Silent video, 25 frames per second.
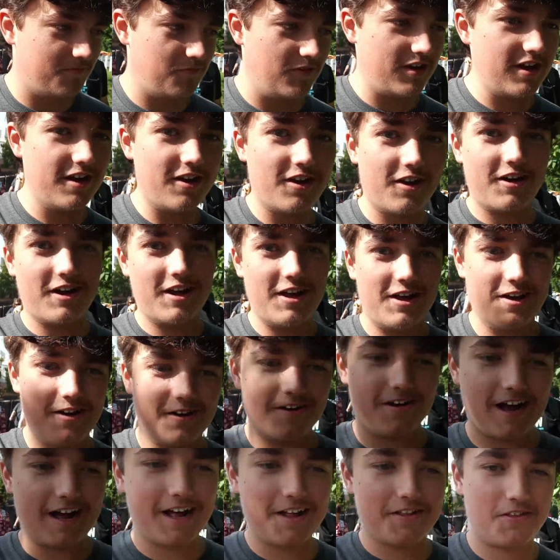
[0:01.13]
We are here
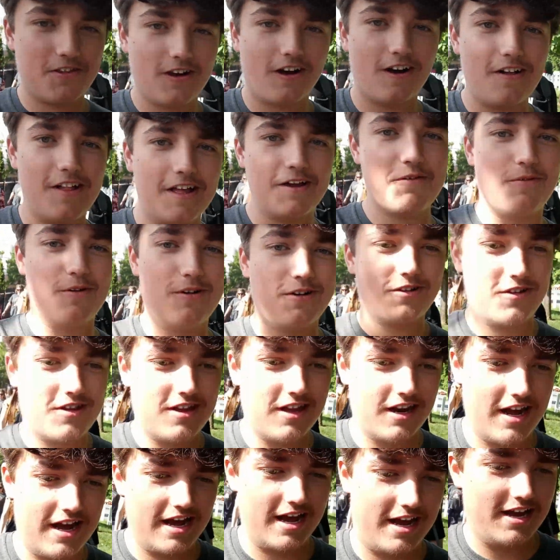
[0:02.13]
at Dollywood
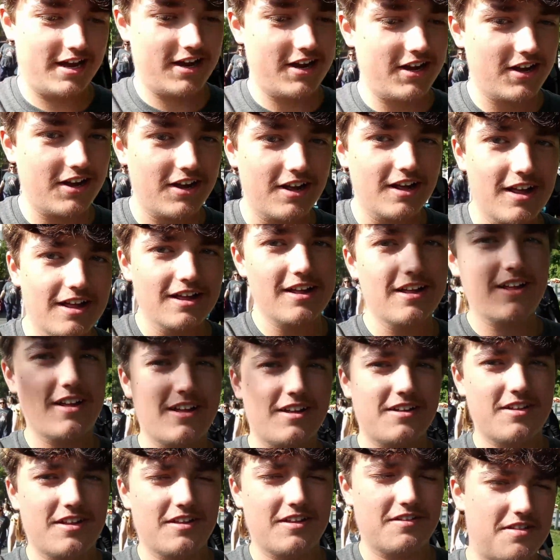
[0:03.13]
today.
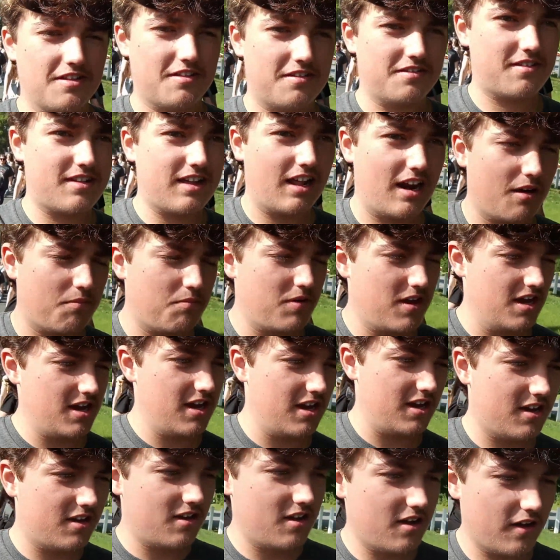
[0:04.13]
This is going to be
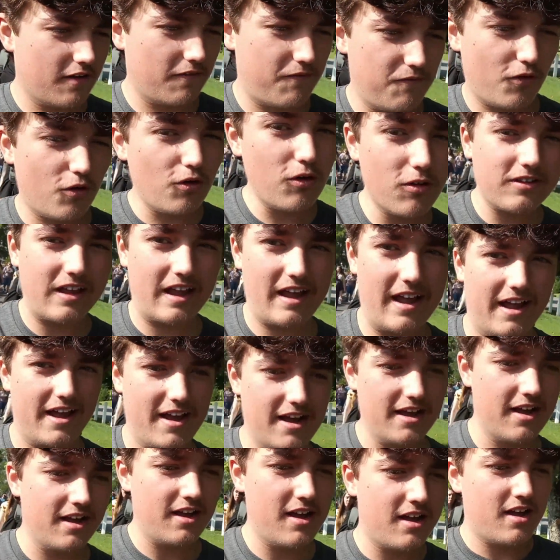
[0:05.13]
a full
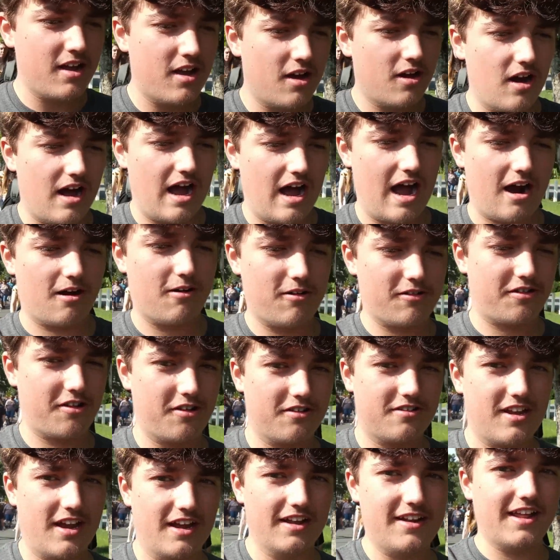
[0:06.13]
day. Hours are
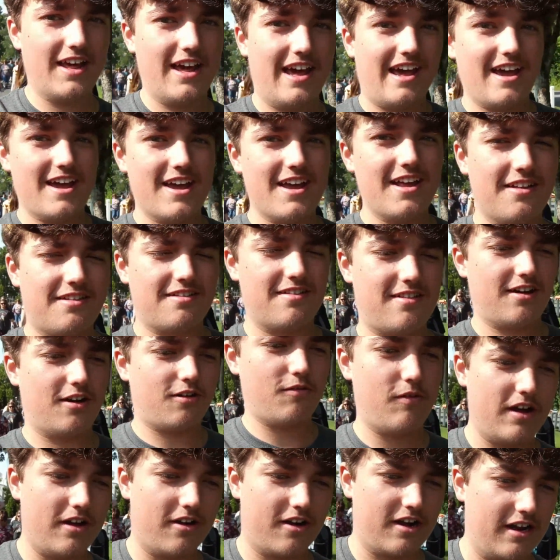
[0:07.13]
10 to 8, so
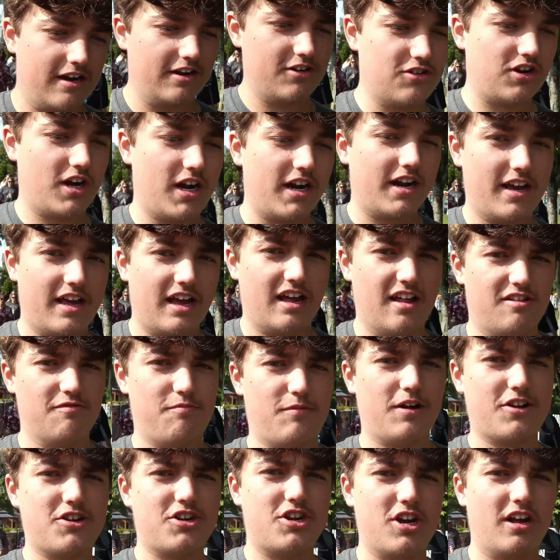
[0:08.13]
we are going to try to get as
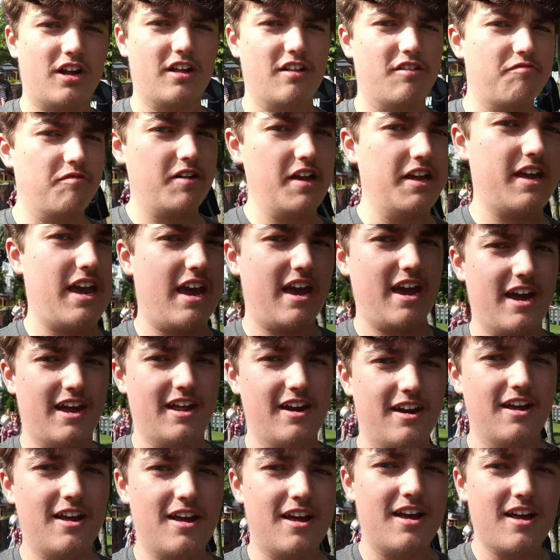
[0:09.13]
much done as we can.